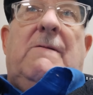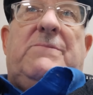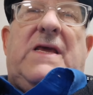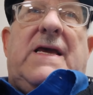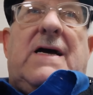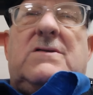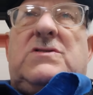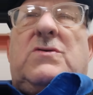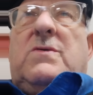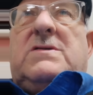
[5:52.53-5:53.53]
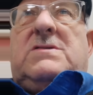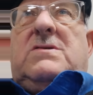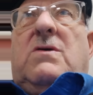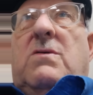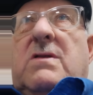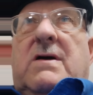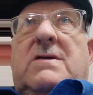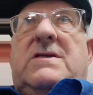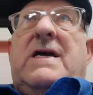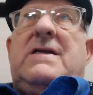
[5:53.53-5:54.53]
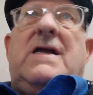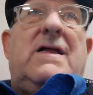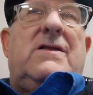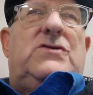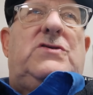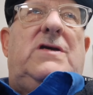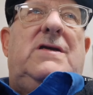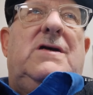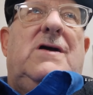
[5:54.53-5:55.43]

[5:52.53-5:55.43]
they outsourced all our technology